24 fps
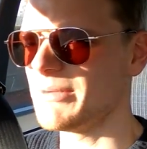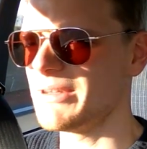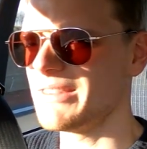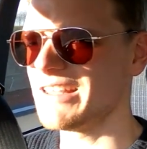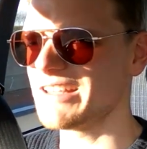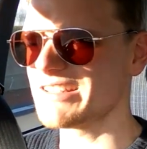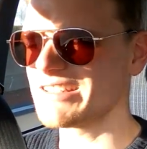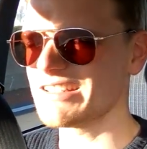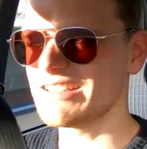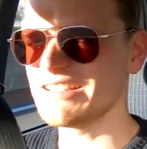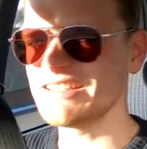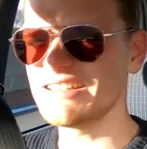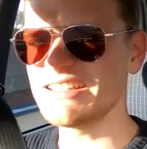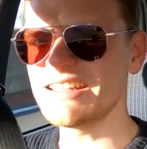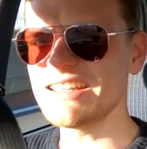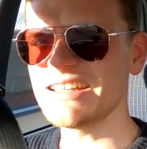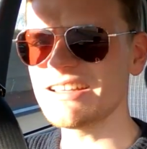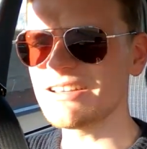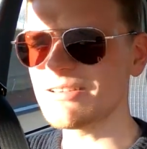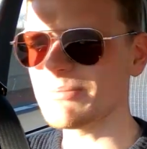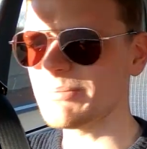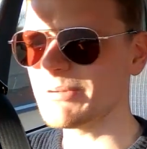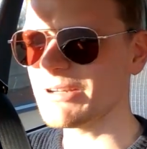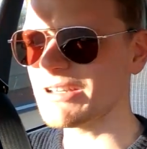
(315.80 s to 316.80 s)
There's a
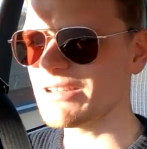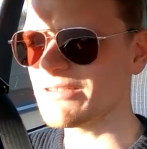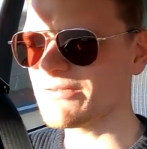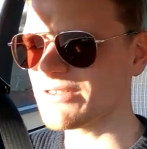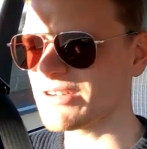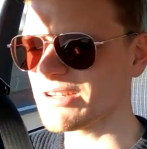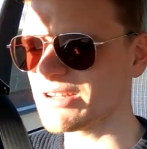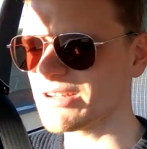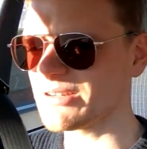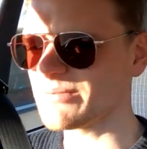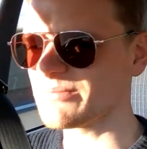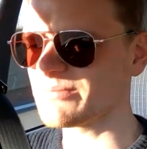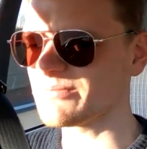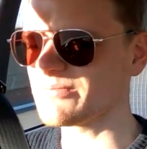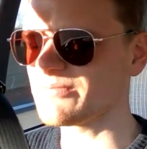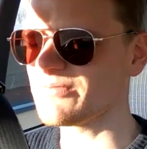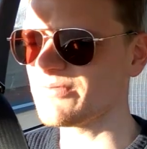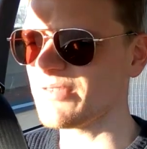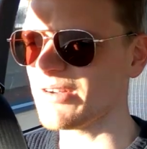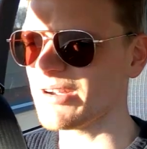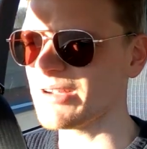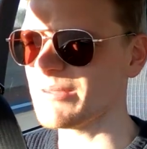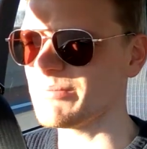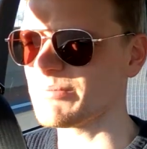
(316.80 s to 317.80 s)
little bit of a
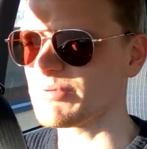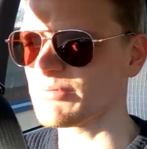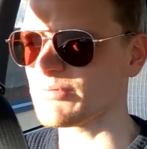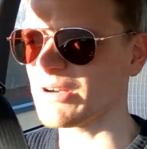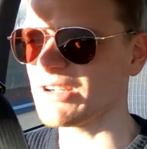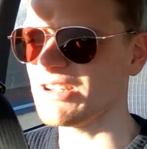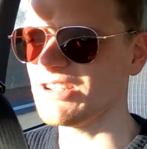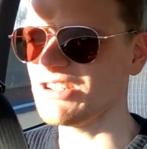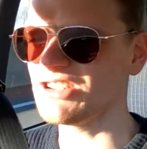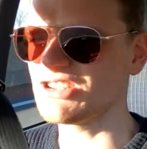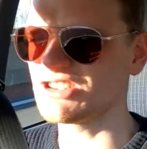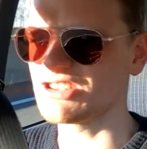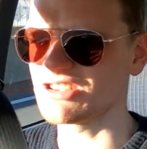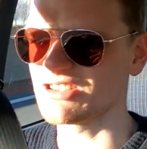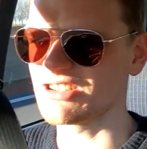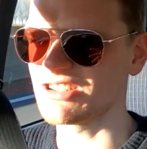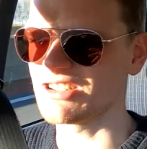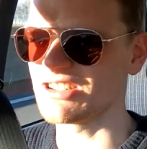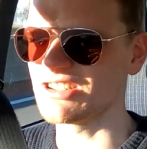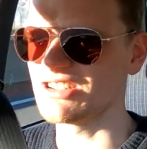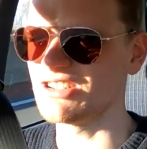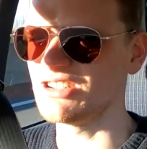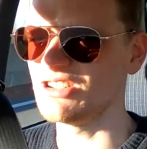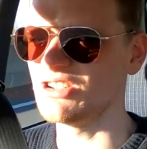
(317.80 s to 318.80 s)
vibration
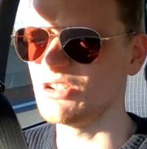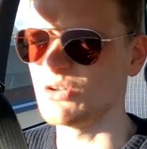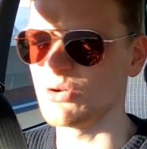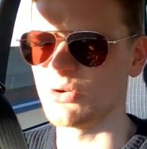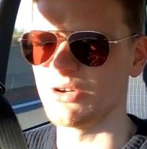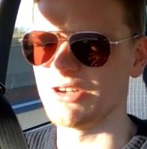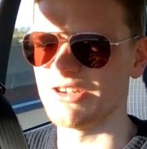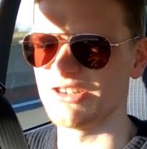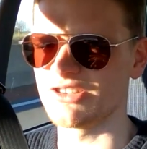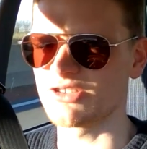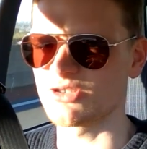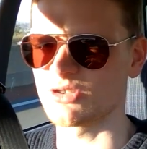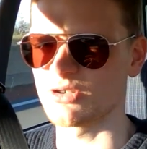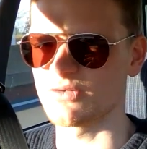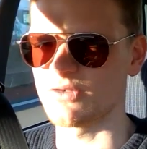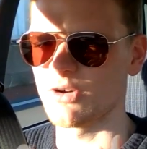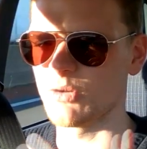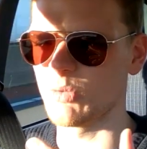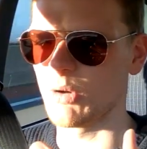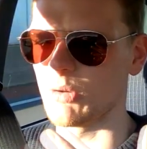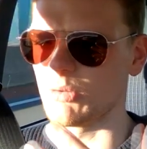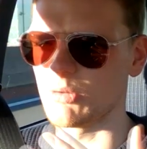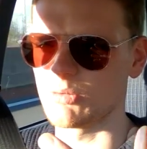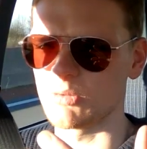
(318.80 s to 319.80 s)
and a noise, sort of a
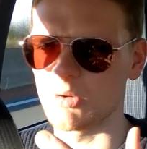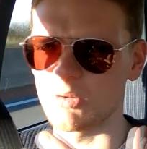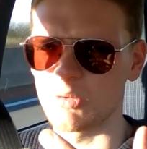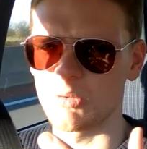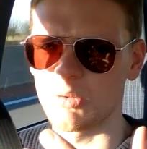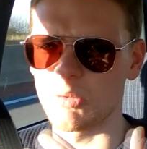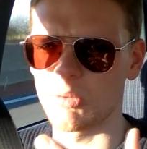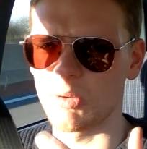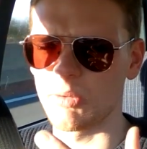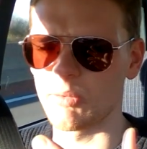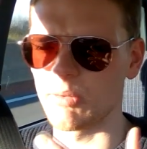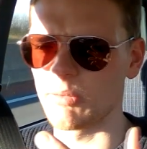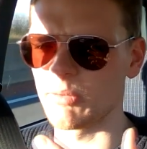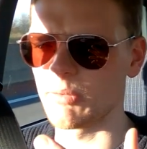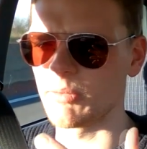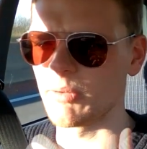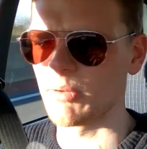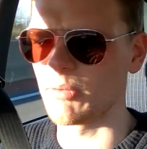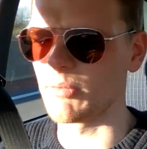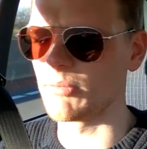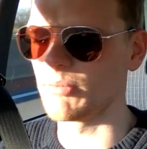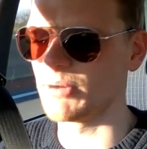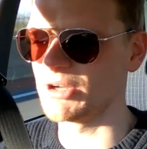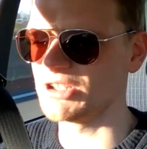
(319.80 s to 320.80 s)
whoa, whoa,
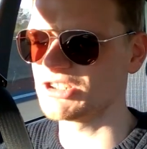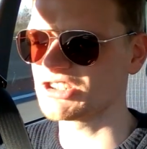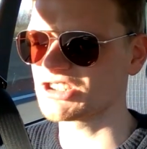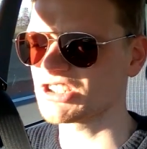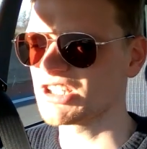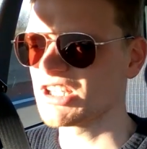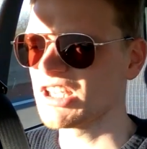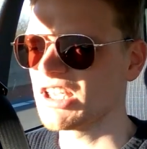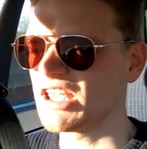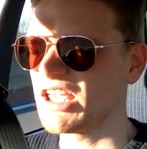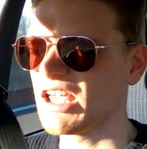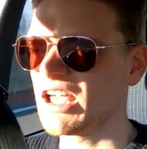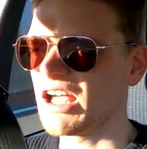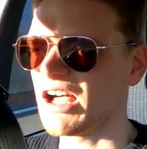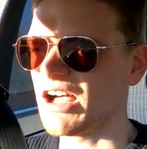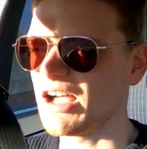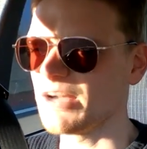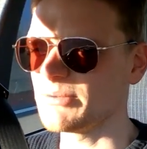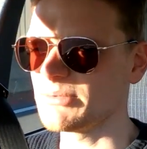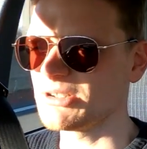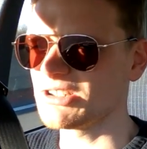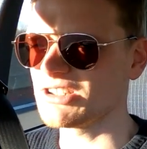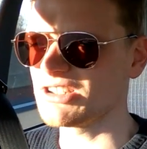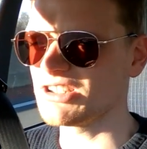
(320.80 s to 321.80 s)
whoa, whoa, which
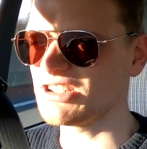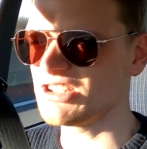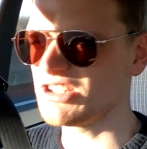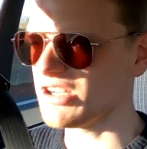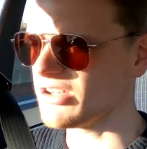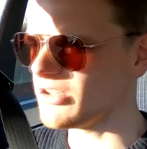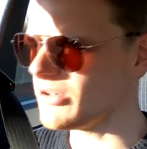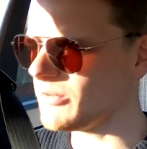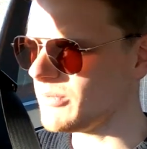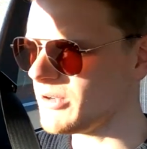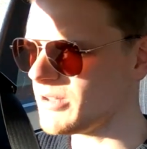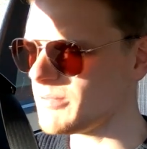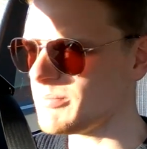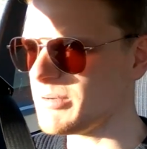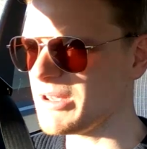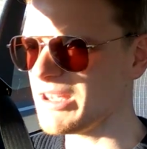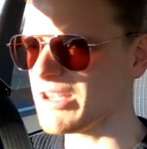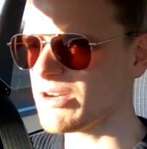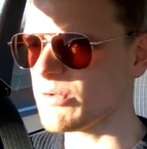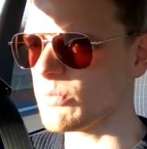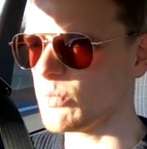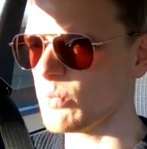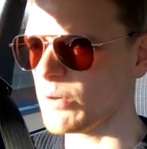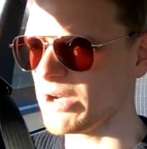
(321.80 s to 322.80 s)
I'm going to go with
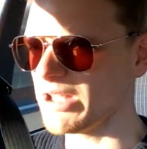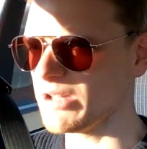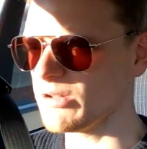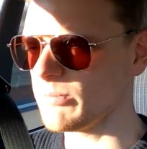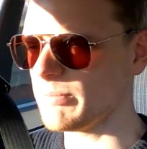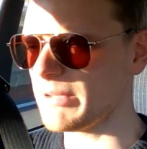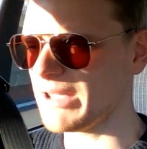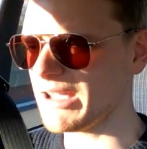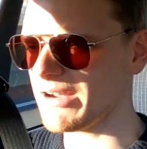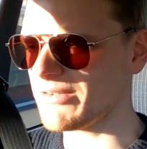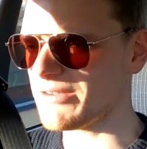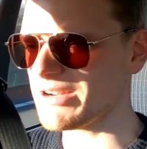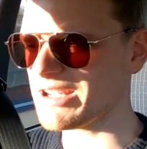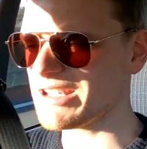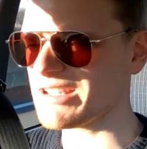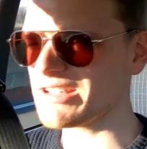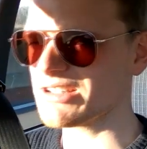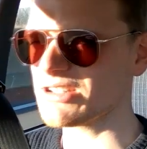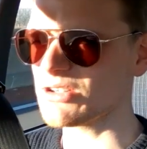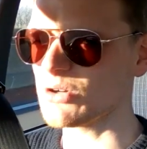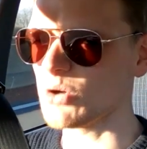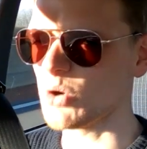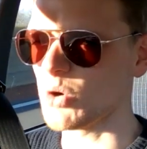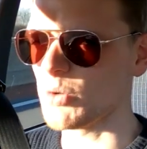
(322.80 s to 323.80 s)
being a wheel bearing,
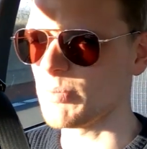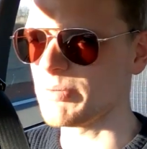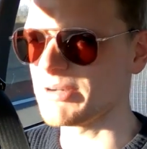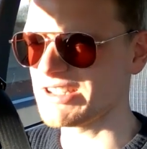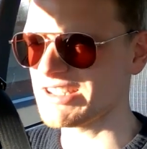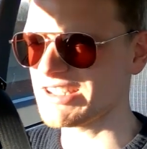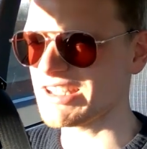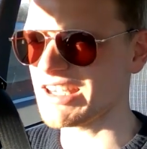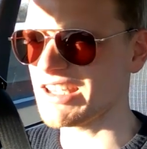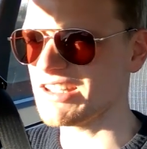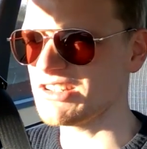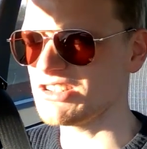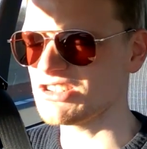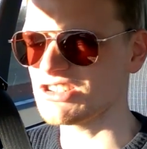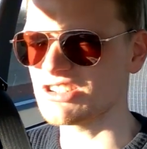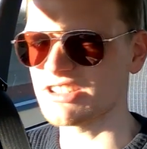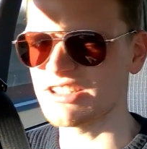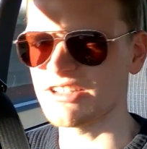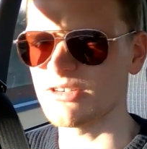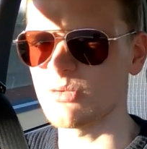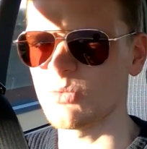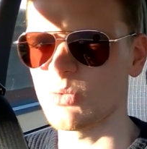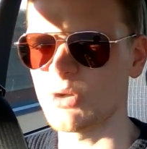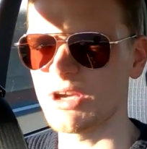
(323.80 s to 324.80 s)
or
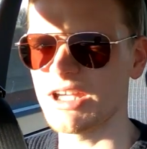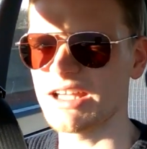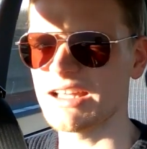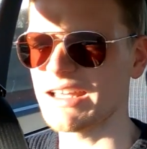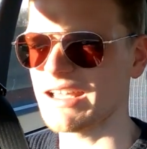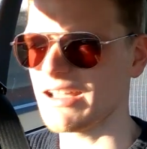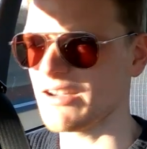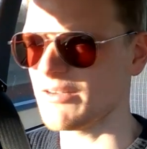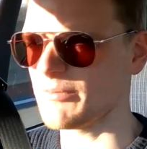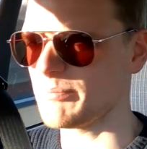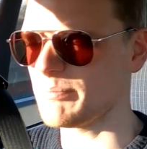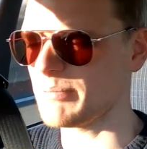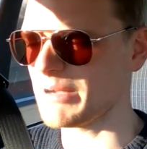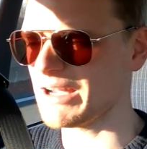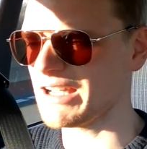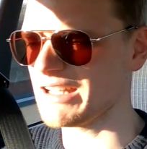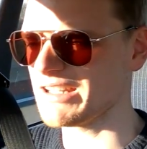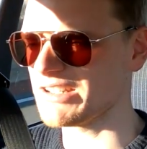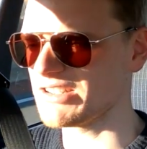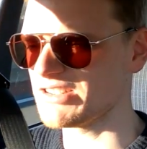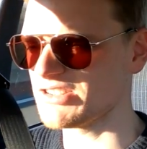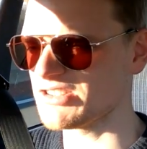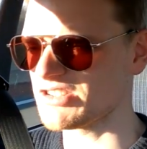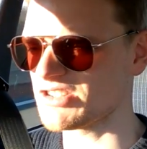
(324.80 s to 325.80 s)
potentially a wheel out of
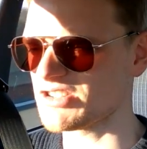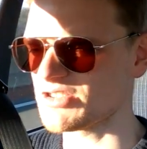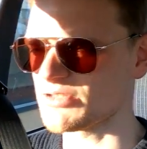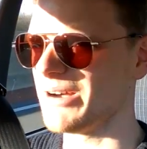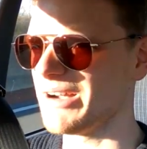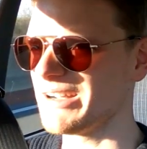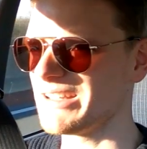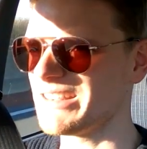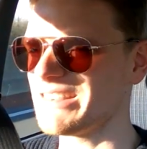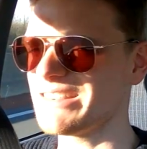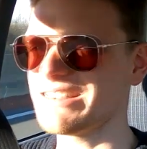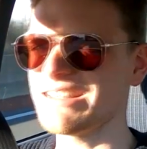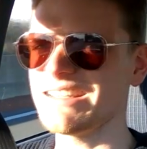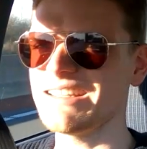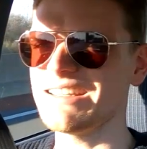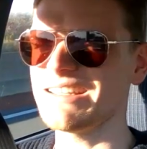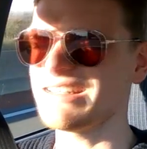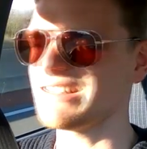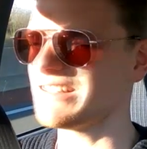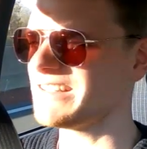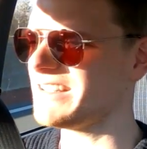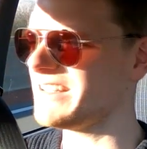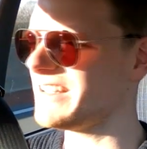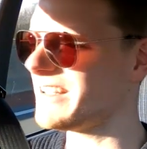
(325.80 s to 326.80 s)
balance. I think
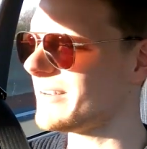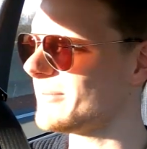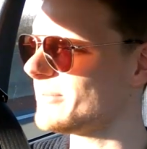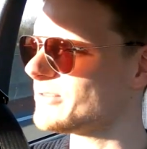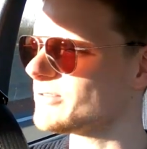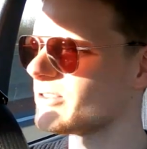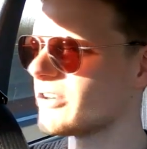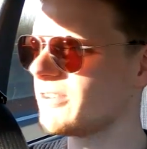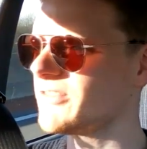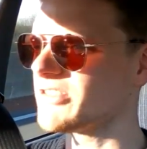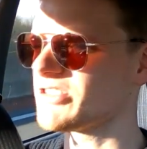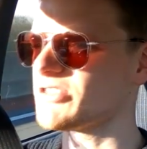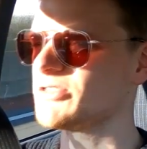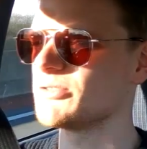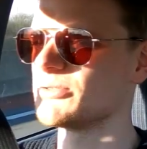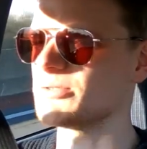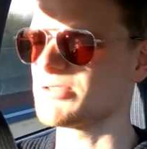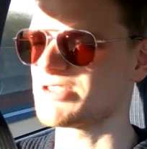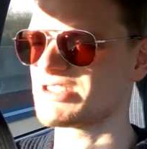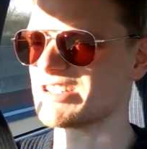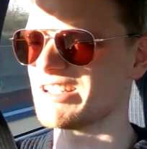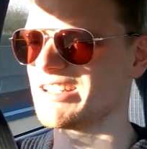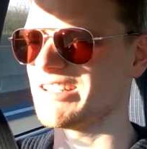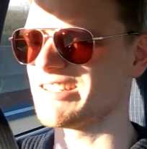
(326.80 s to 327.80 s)
the driver's door
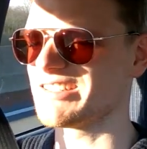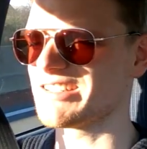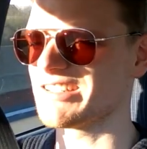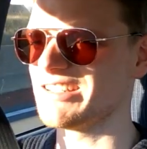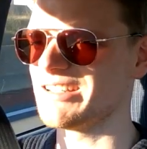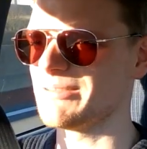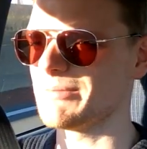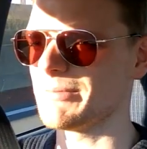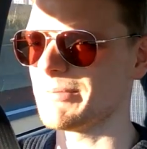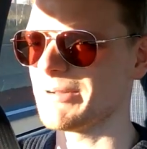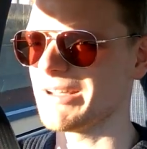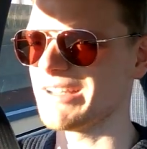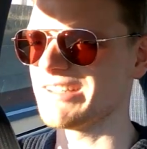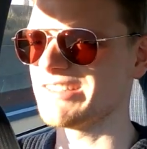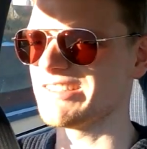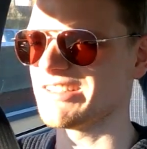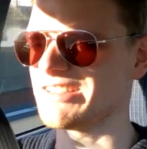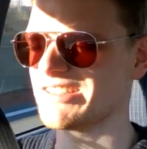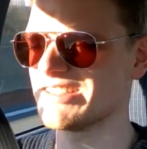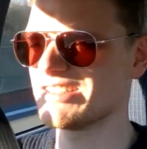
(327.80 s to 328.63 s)
seal is going to need replacing.